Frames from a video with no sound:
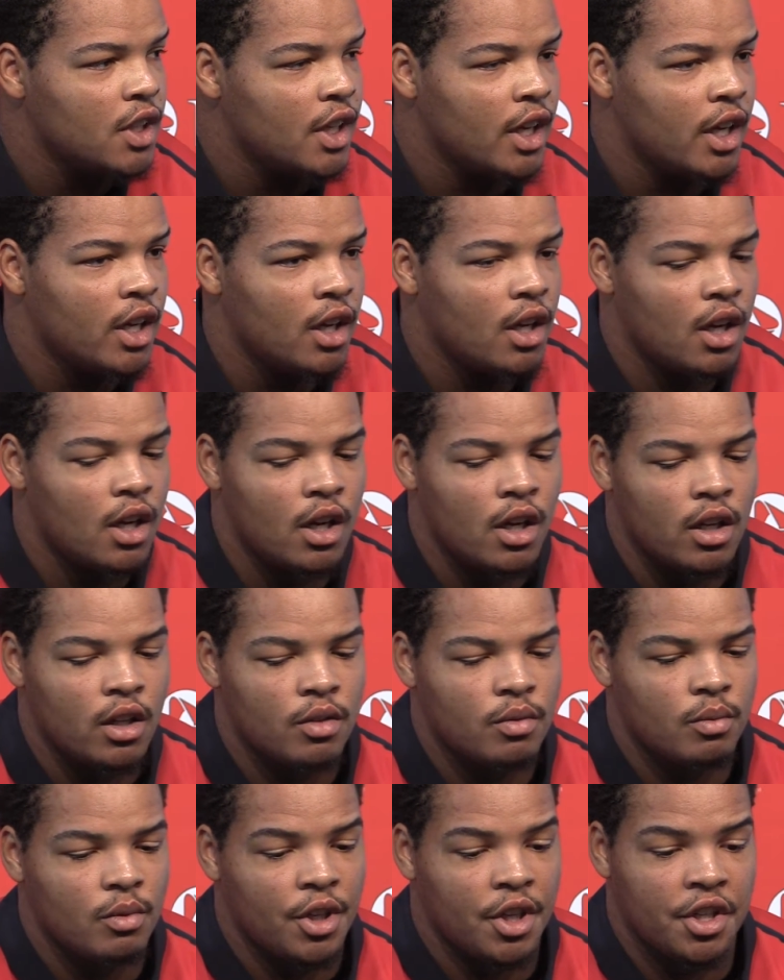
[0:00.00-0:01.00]

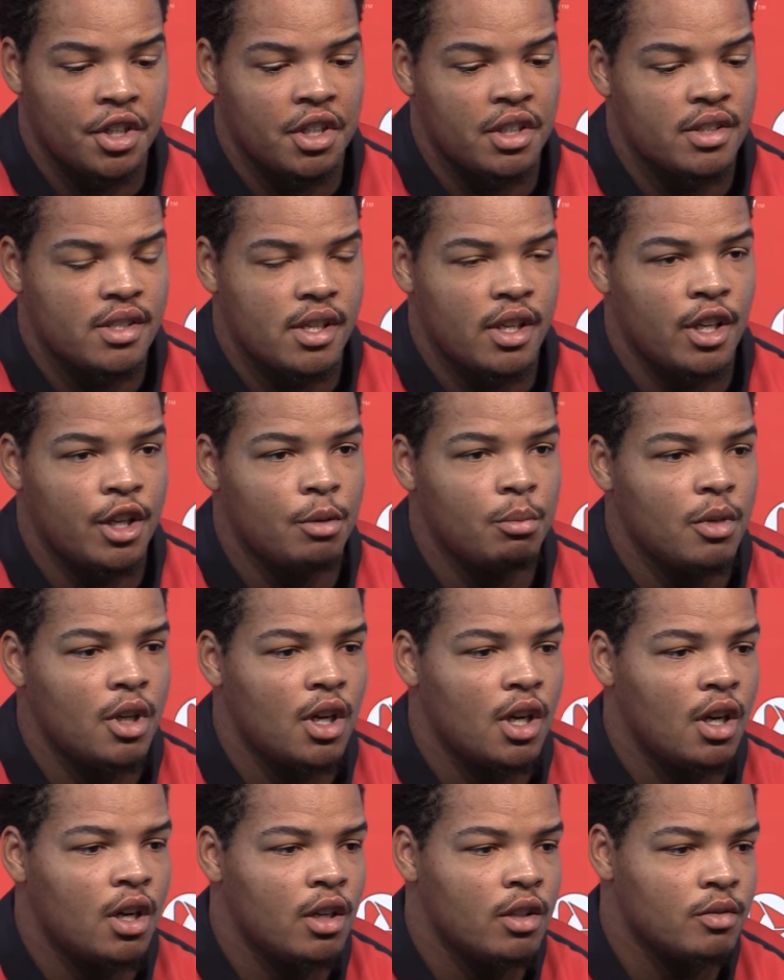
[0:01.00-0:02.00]
Yeah, they're a good team.
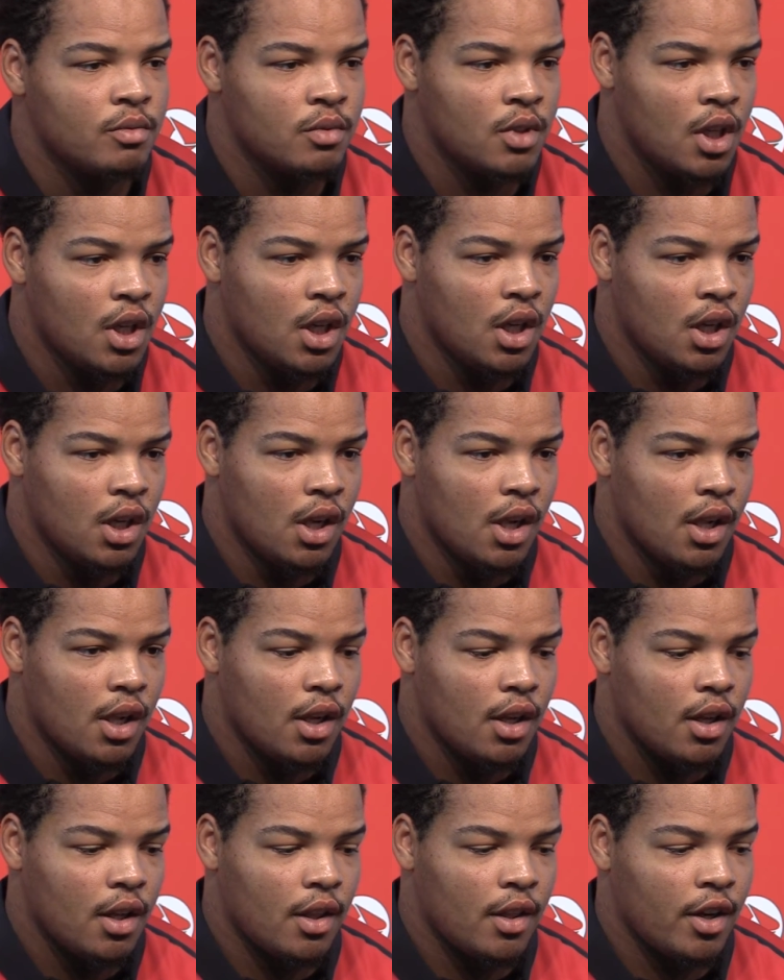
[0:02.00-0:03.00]

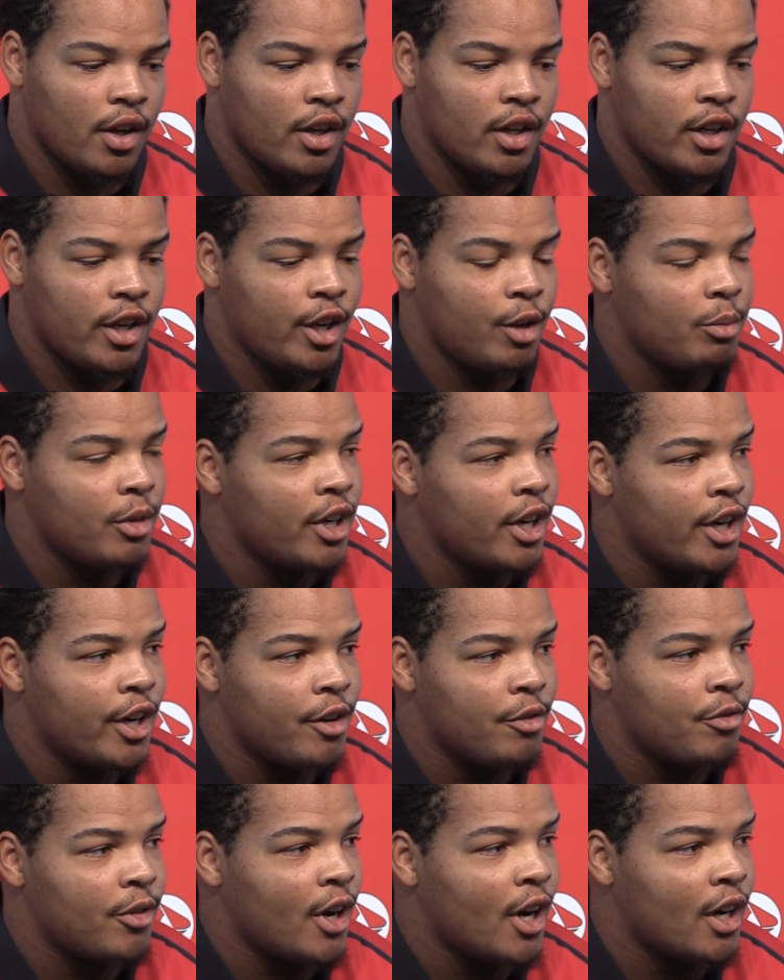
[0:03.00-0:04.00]
They're going to come in here
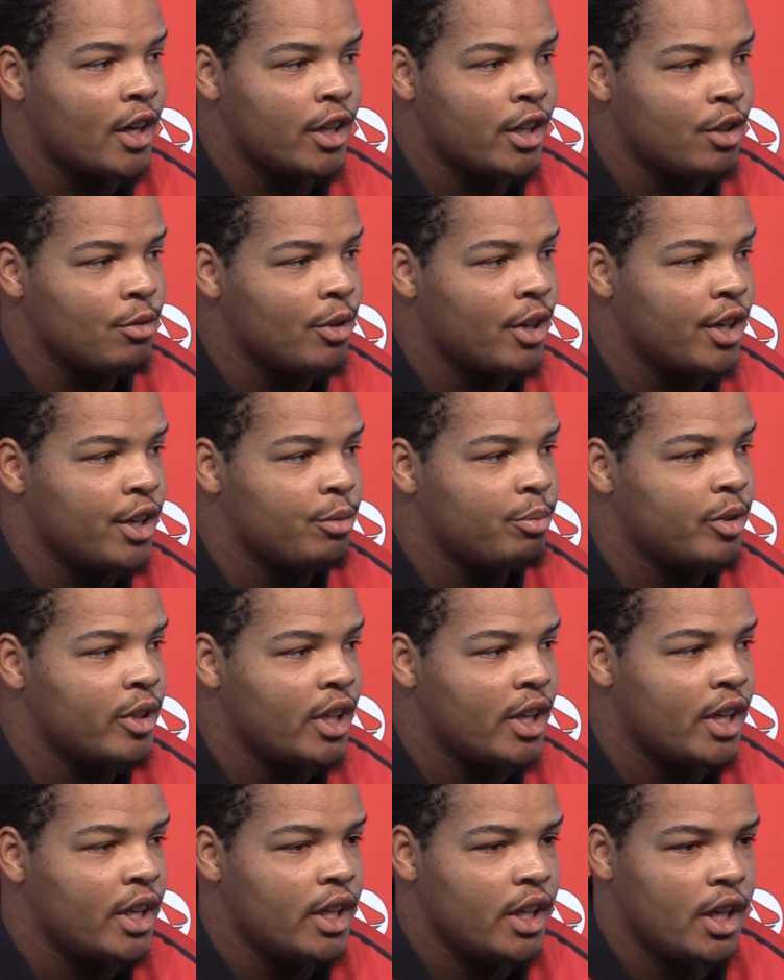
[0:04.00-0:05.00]
fired up, ready to
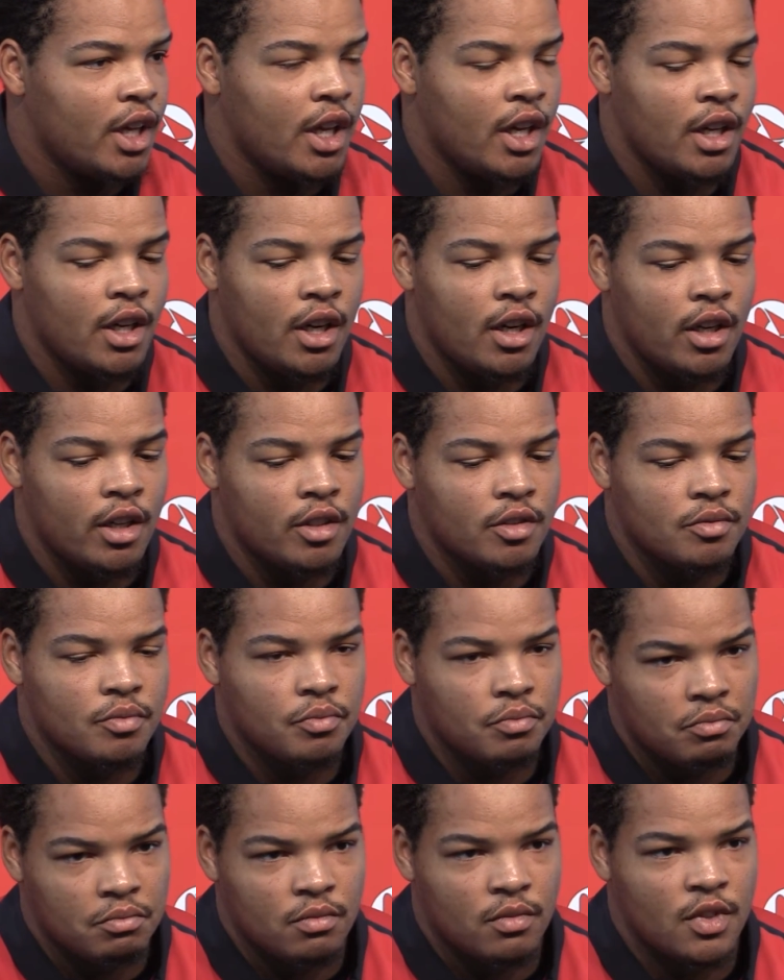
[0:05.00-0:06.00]
play, and
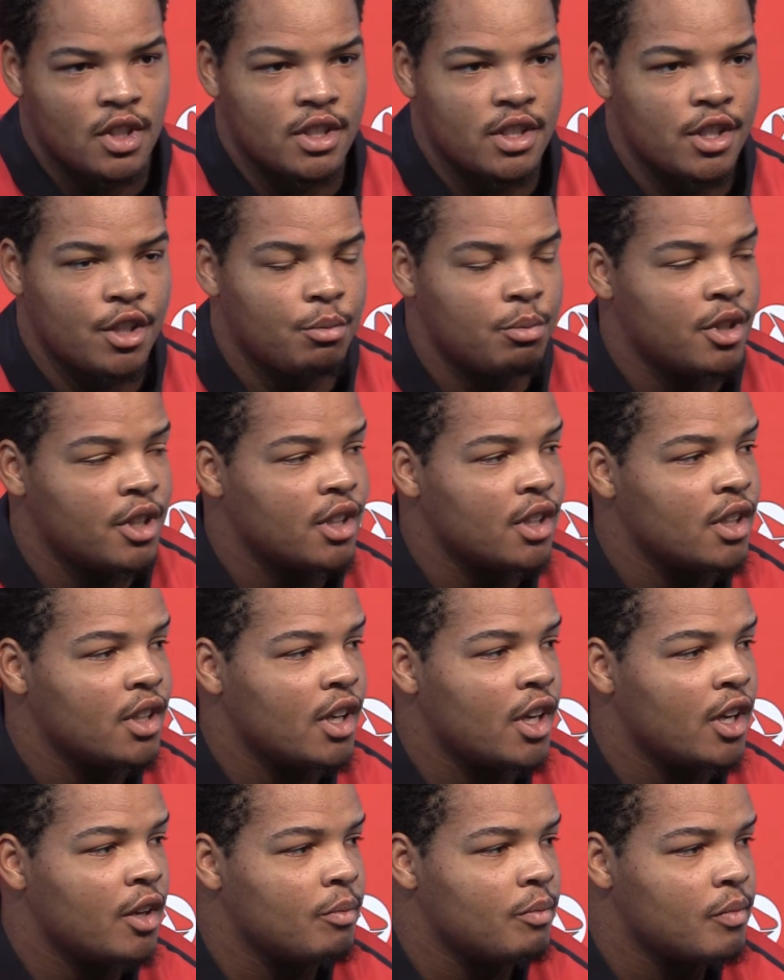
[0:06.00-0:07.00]
it's going to be a good
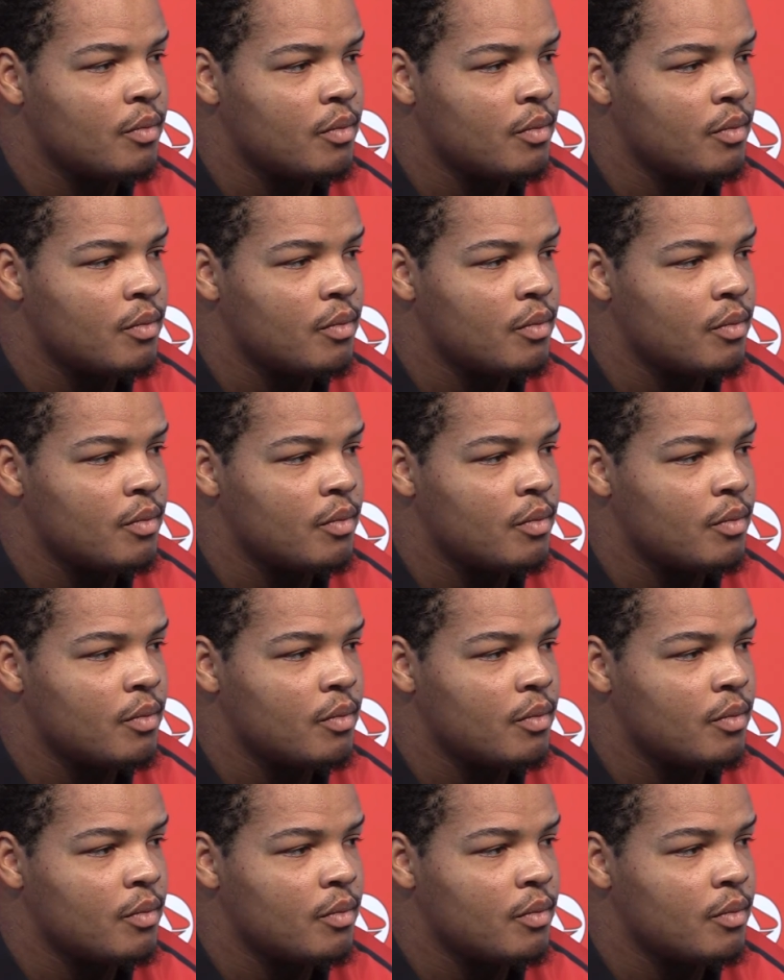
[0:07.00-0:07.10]
game.